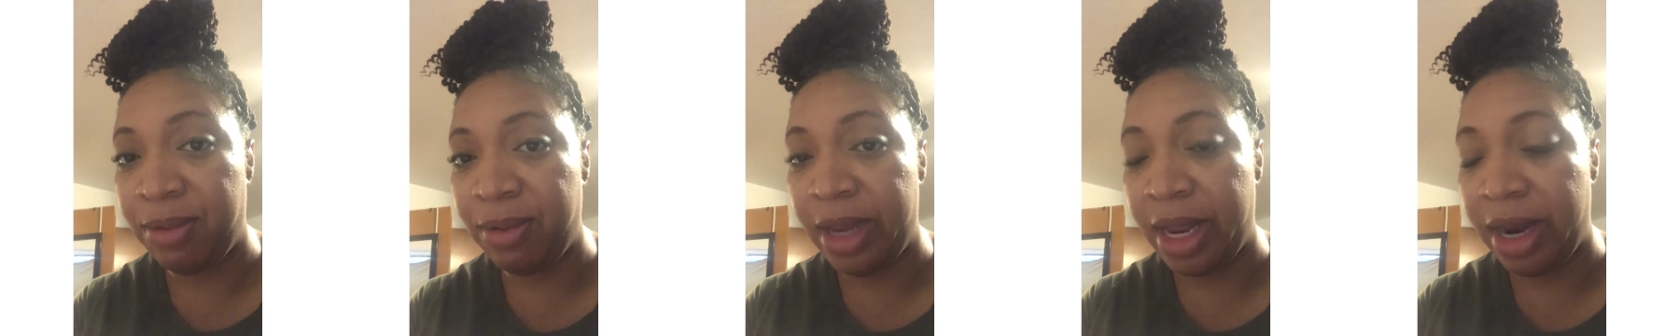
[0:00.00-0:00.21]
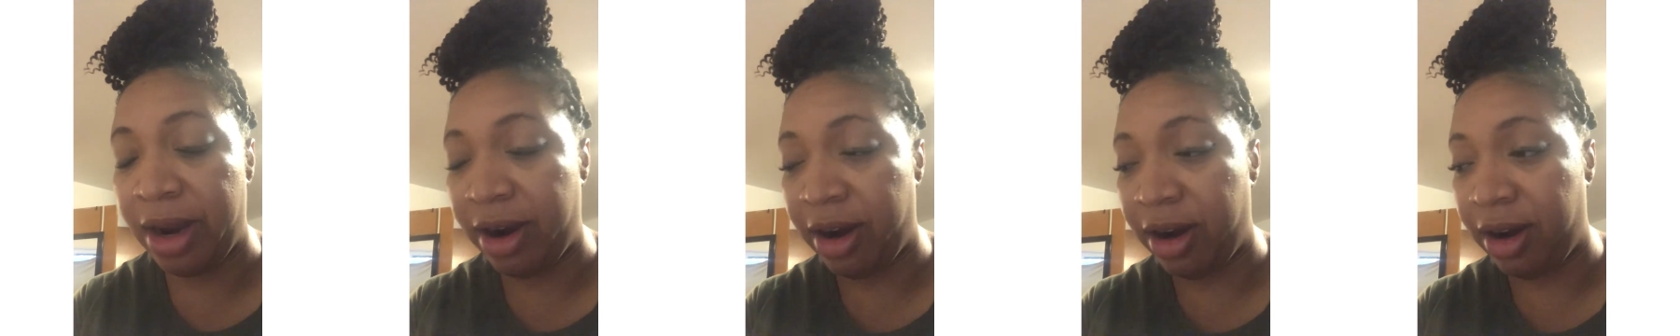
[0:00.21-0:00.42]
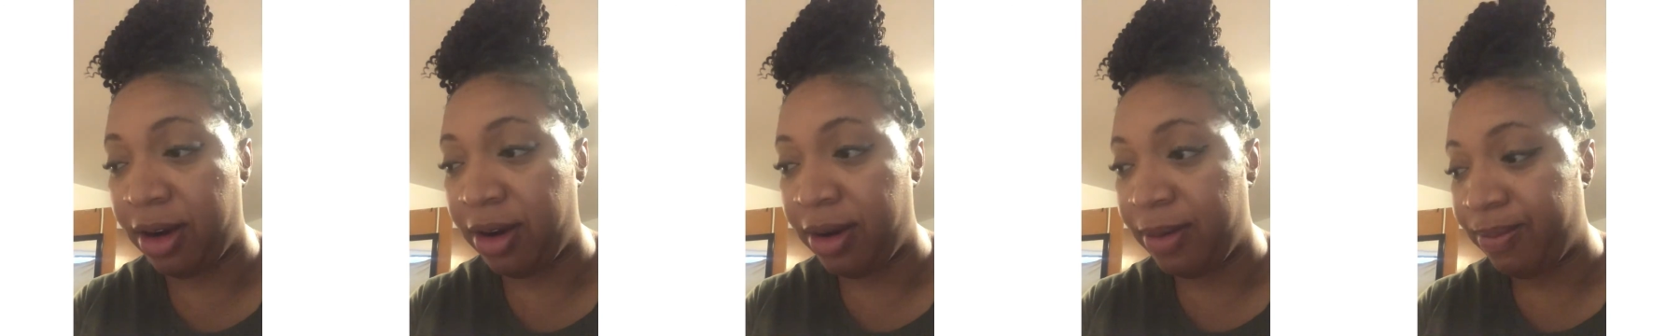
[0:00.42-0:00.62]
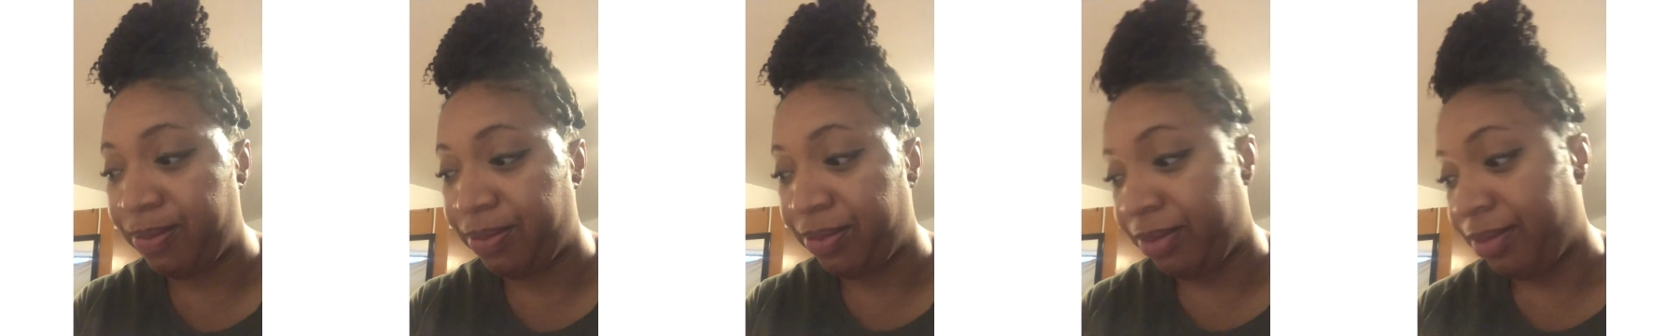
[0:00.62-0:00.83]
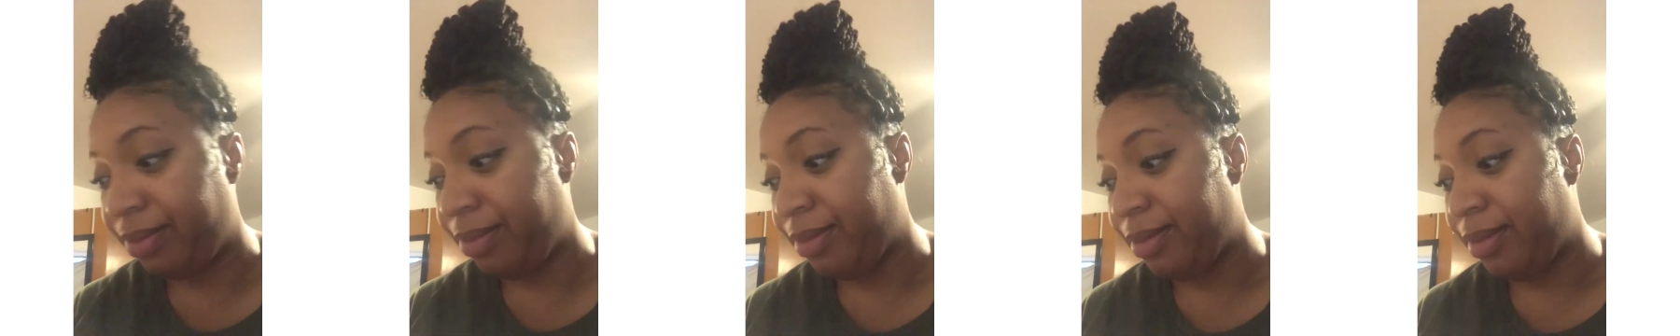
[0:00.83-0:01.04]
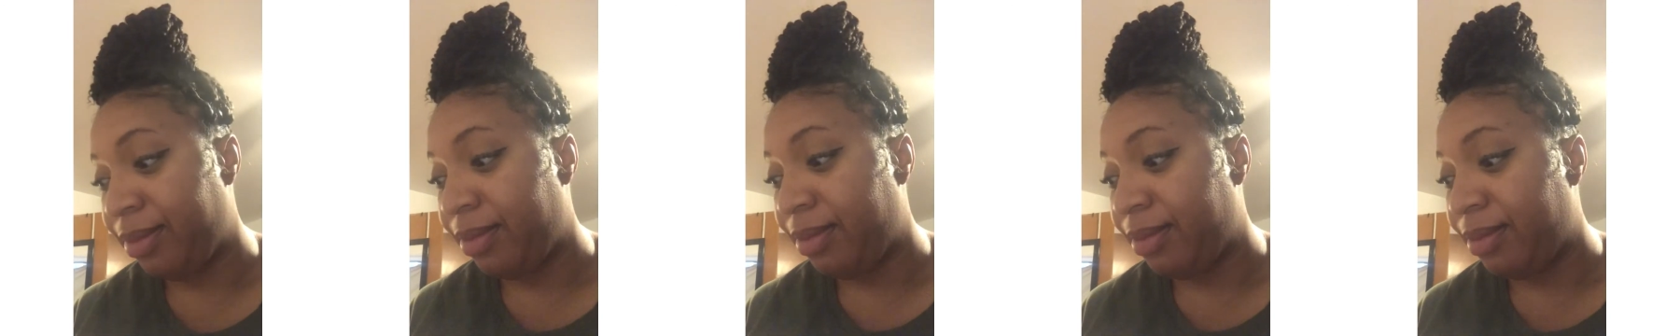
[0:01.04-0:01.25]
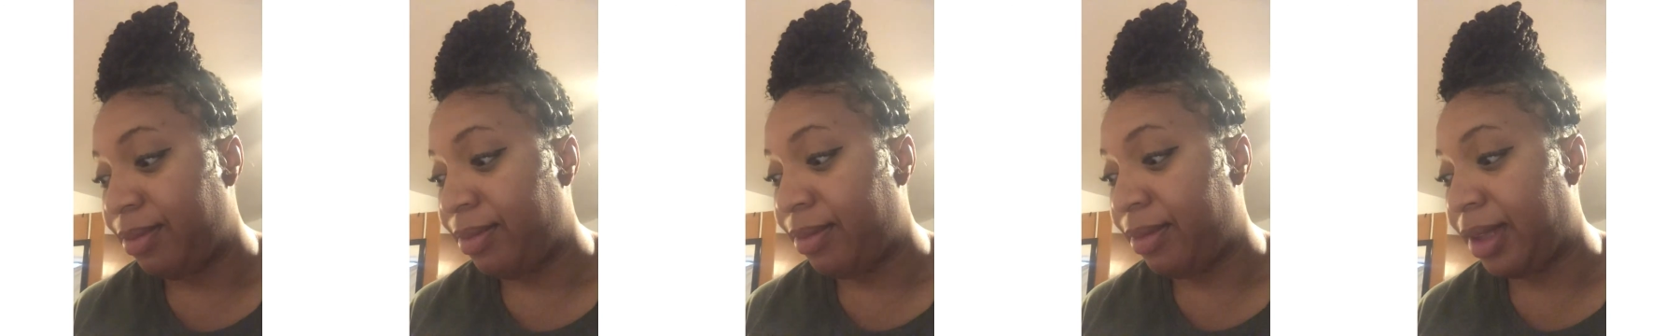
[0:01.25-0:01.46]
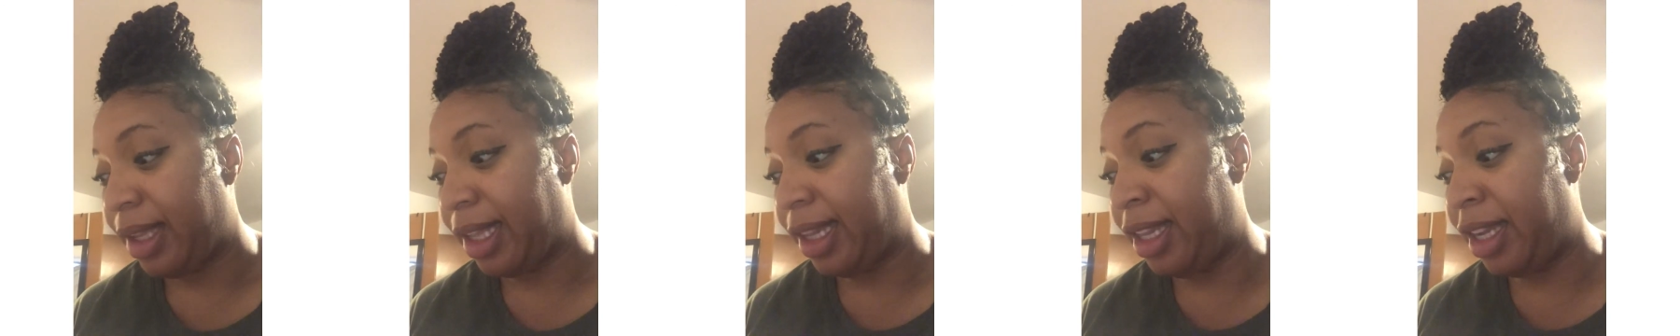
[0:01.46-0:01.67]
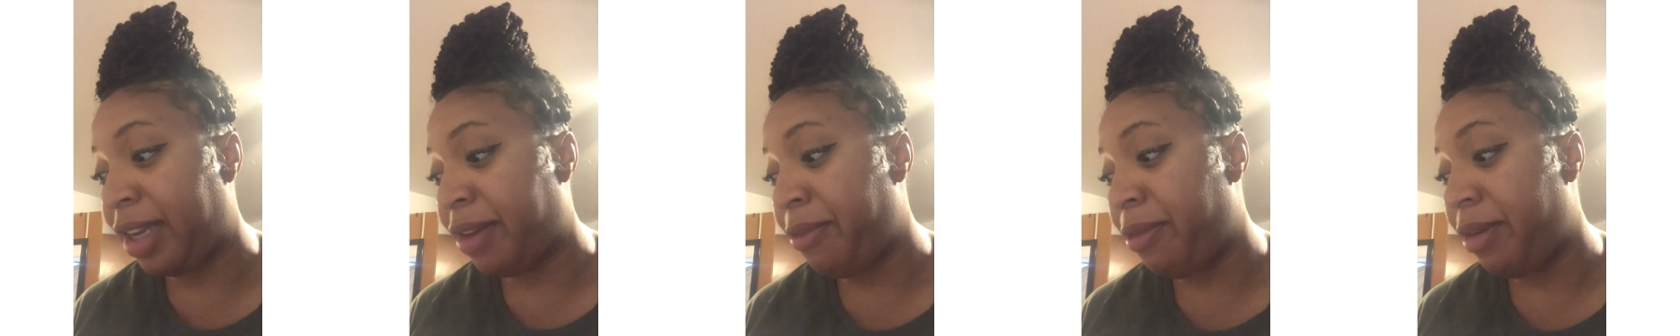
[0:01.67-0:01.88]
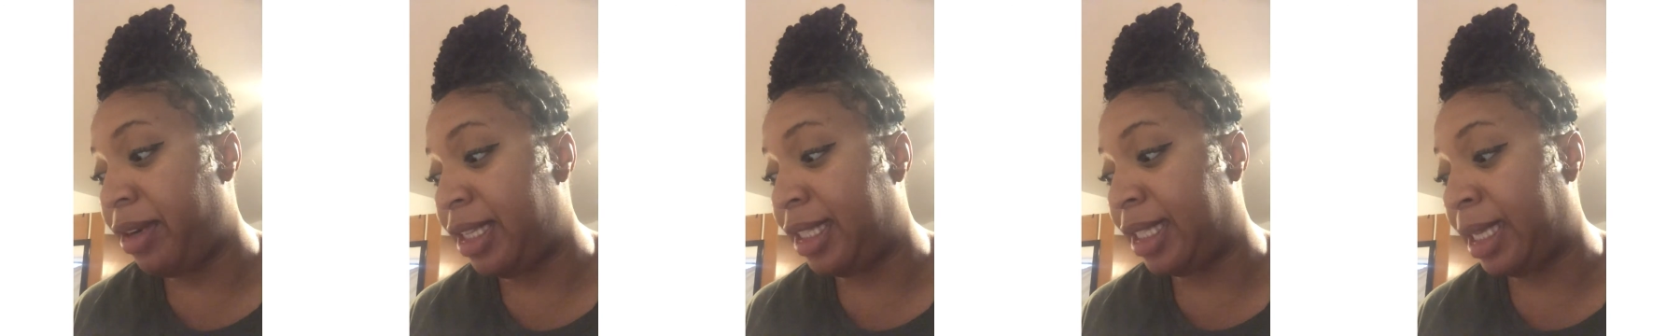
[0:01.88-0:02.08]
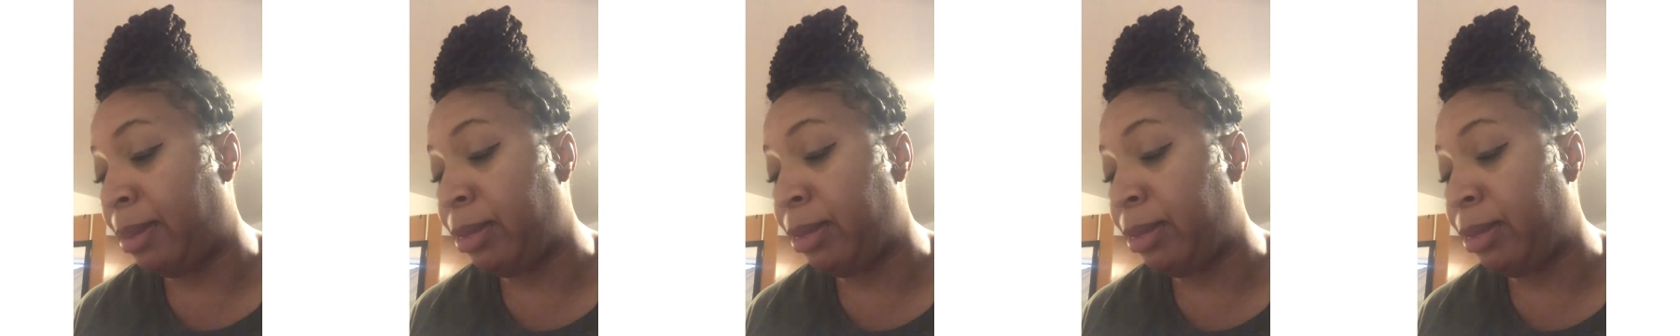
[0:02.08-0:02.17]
that are looking for the same